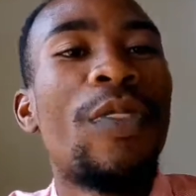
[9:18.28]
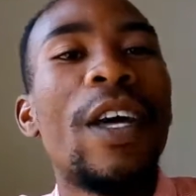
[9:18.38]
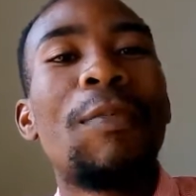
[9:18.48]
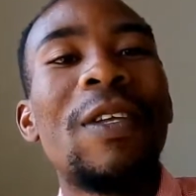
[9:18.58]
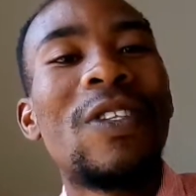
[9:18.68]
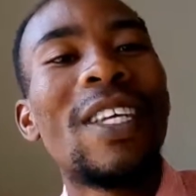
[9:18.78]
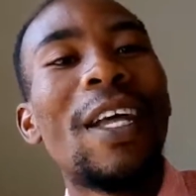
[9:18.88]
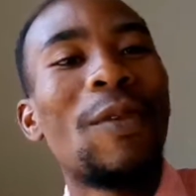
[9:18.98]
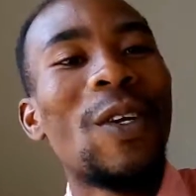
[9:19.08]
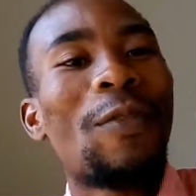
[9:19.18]
With that being
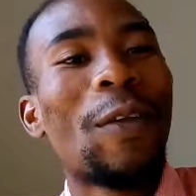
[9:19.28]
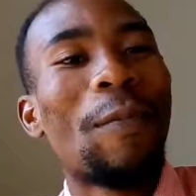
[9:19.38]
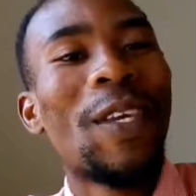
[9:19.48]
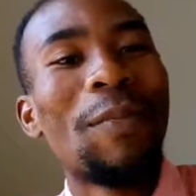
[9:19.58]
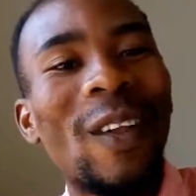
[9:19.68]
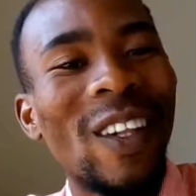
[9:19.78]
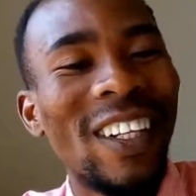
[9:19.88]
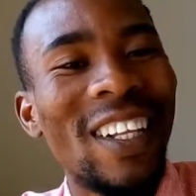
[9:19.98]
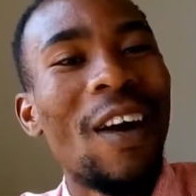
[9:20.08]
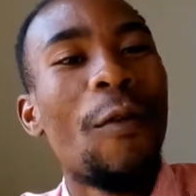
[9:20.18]
said, beautiful
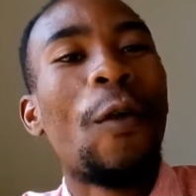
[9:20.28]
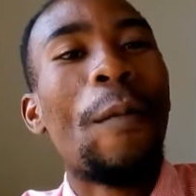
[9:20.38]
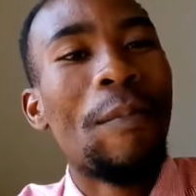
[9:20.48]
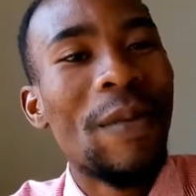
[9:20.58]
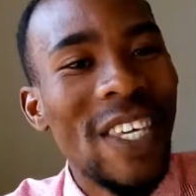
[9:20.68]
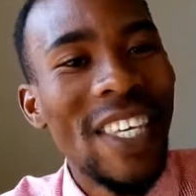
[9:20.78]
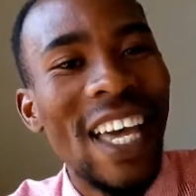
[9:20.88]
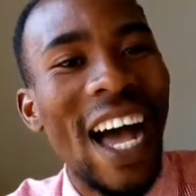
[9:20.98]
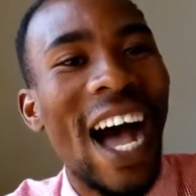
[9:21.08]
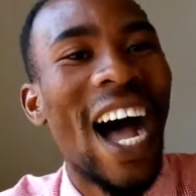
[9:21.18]
people, from
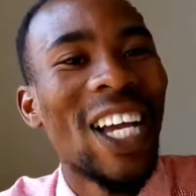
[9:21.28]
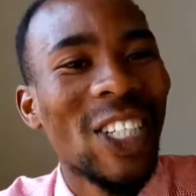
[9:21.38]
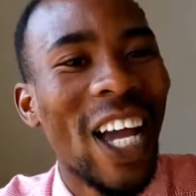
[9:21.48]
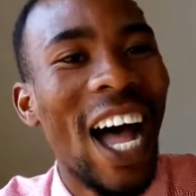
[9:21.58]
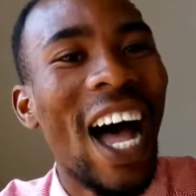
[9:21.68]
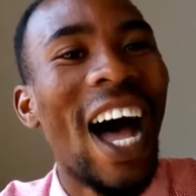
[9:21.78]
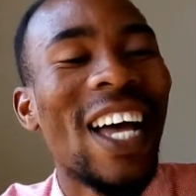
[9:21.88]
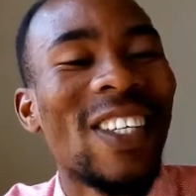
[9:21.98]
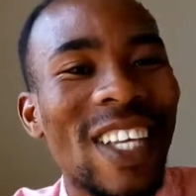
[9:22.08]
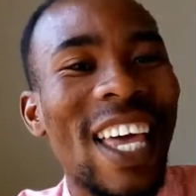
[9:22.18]
me, Asha,
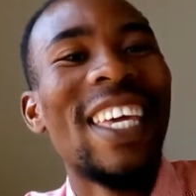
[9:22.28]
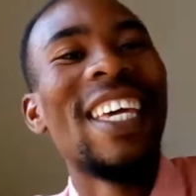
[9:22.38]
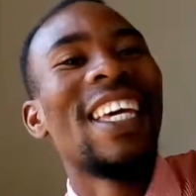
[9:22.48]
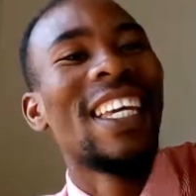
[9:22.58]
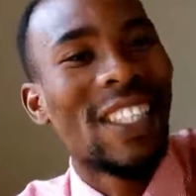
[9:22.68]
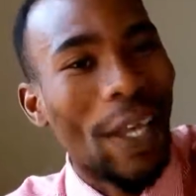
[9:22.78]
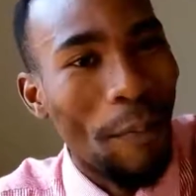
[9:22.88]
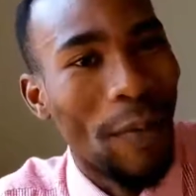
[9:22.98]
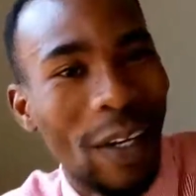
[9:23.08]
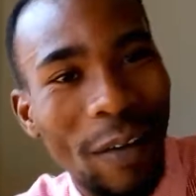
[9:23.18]
I say it's
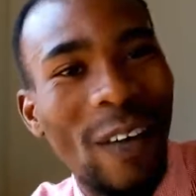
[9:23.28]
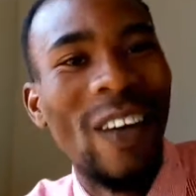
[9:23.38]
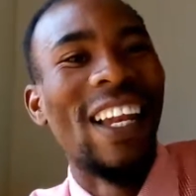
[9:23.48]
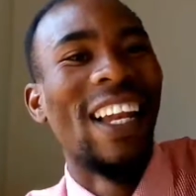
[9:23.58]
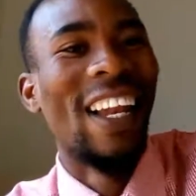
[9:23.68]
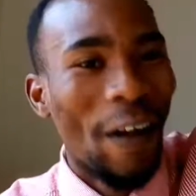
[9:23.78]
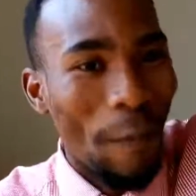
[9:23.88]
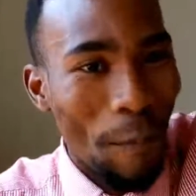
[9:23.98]
a beautiful,